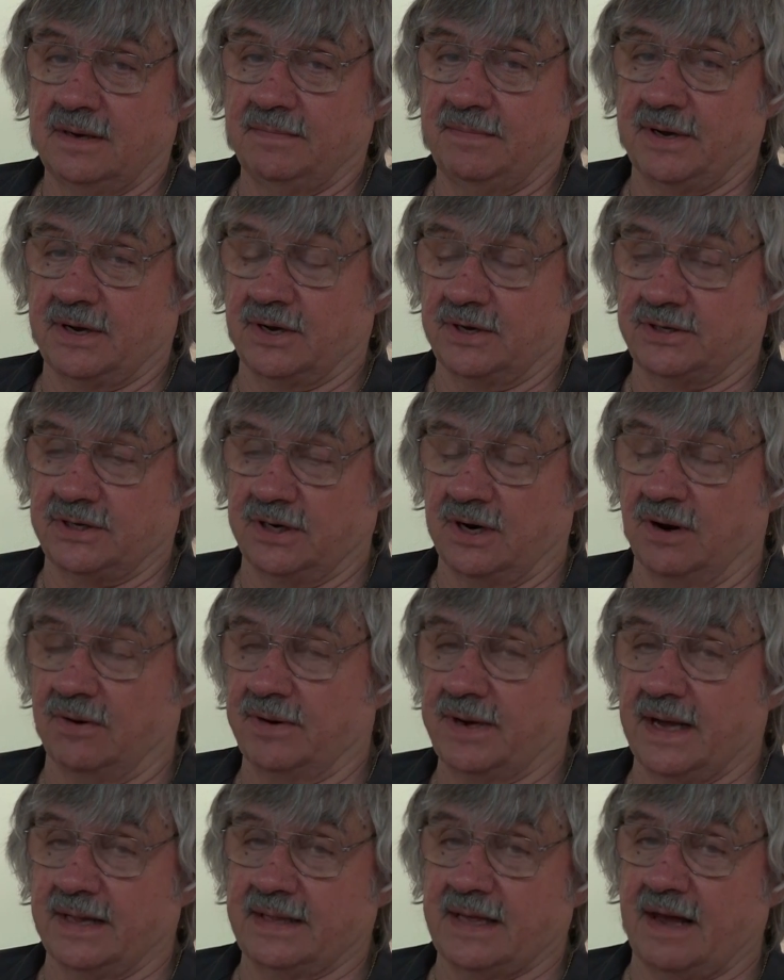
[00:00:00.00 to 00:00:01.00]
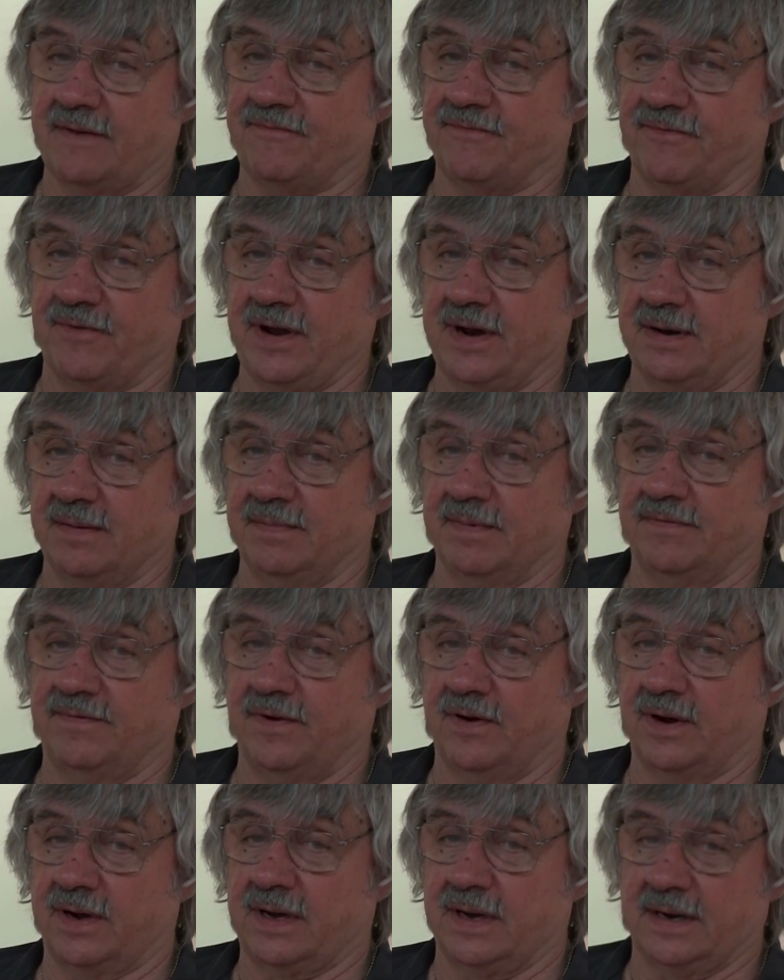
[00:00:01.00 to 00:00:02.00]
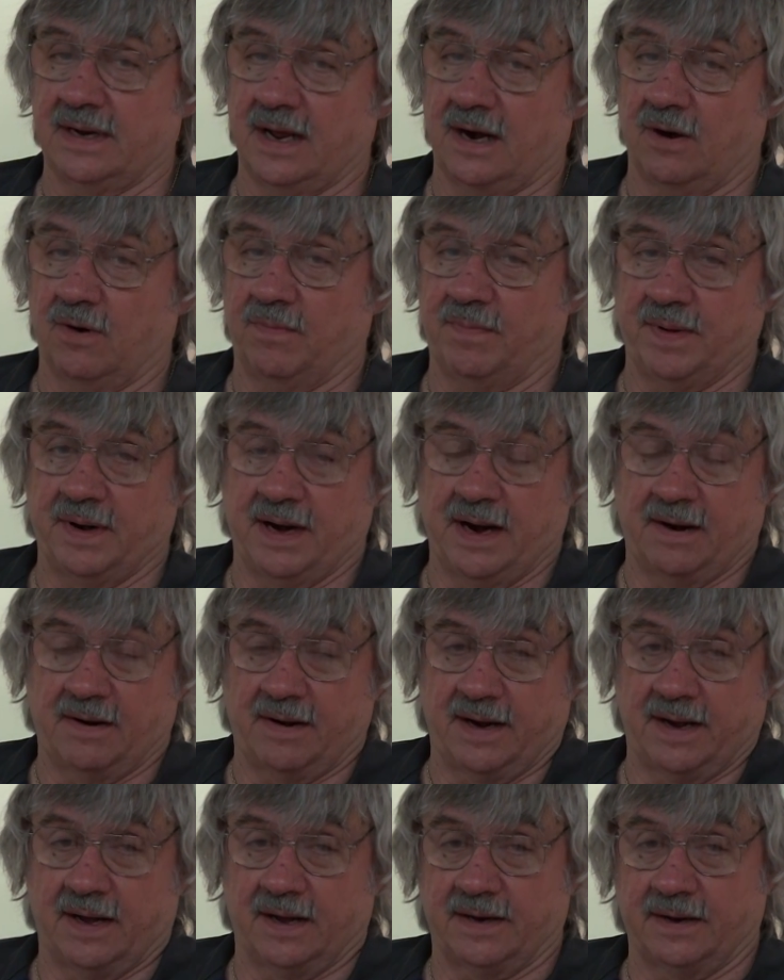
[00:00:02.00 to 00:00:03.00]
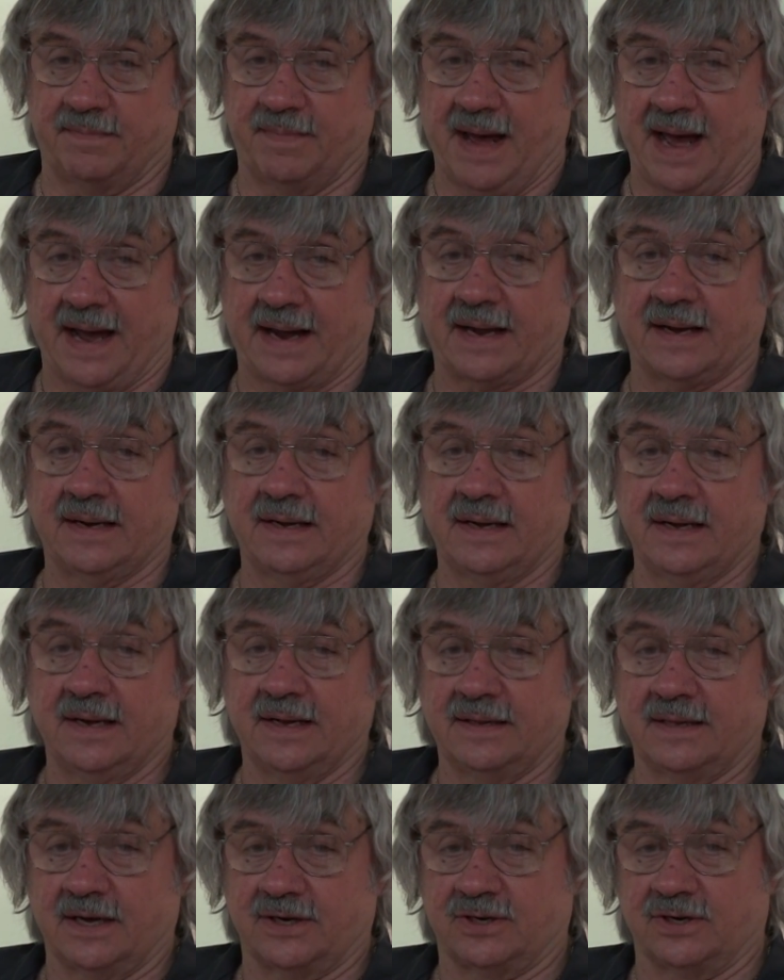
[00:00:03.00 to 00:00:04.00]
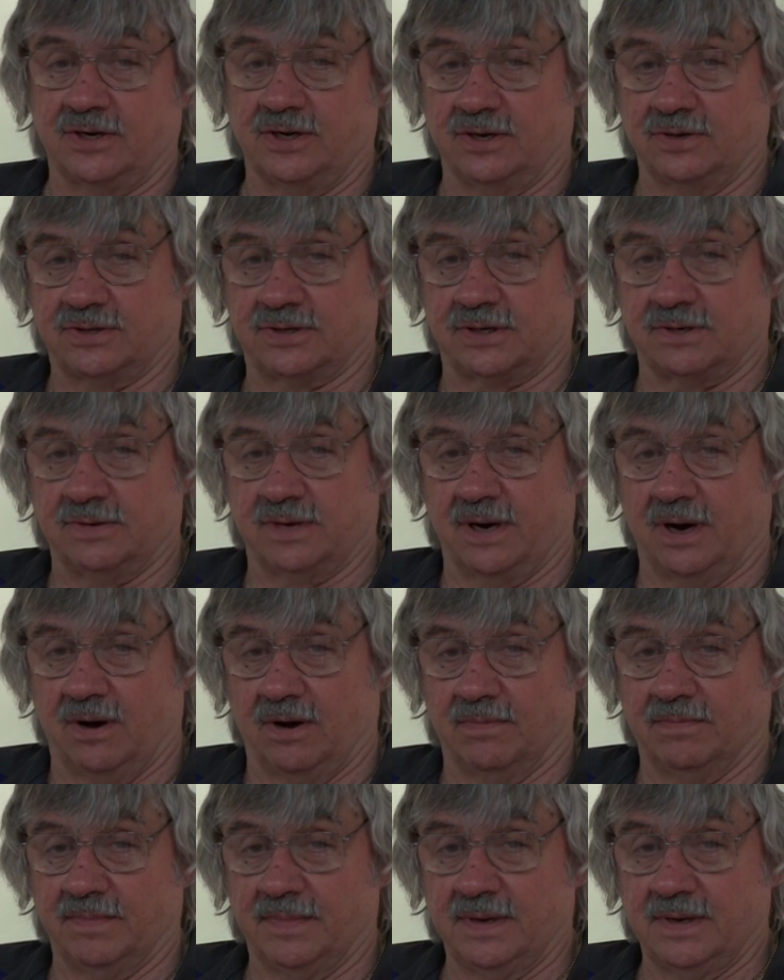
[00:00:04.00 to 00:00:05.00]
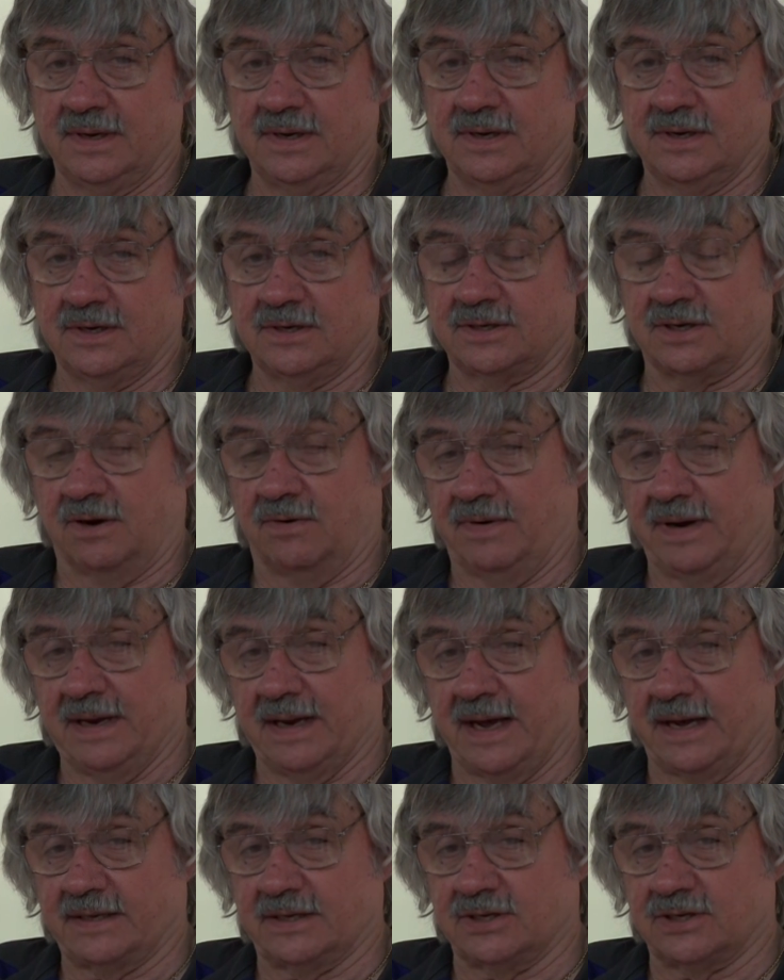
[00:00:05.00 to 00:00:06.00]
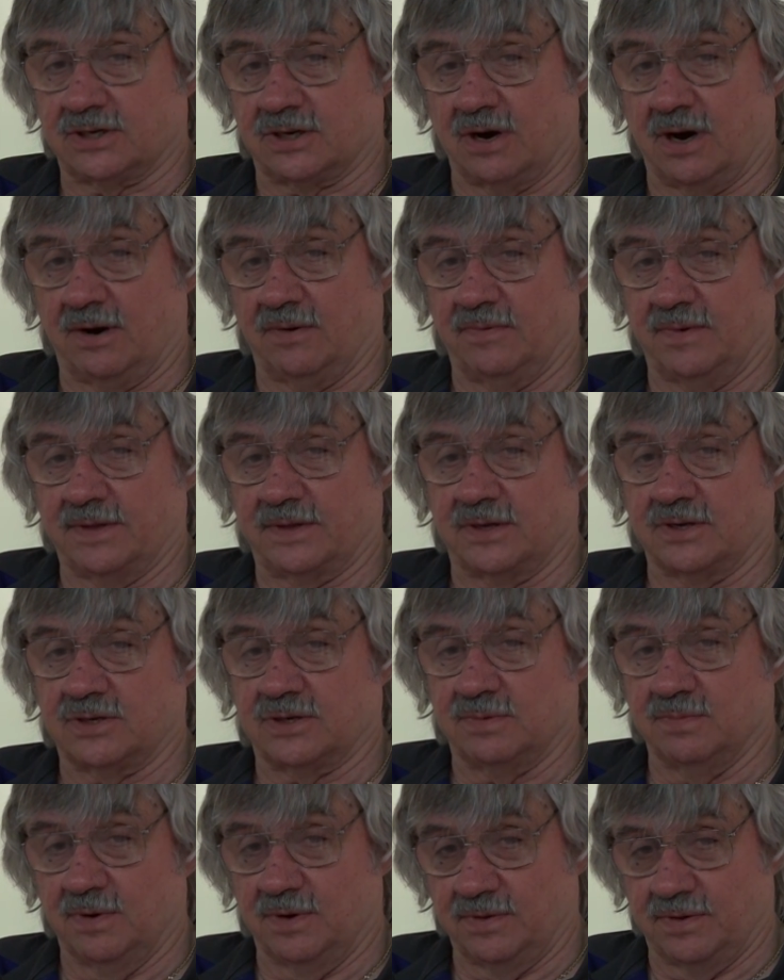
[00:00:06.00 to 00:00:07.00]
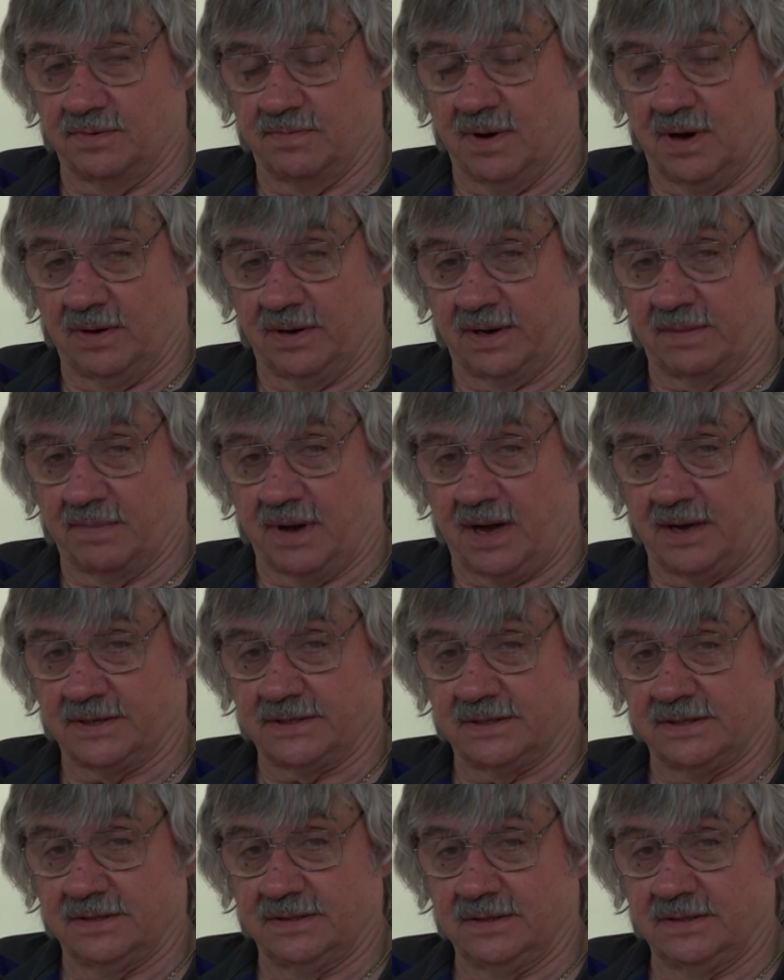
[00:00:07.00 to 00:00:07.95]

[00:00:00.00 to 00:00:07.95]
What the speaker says: because you don't get that freedom of hook in that open area on the back that you're used to at home. So we like to start with the smoother bowling balls.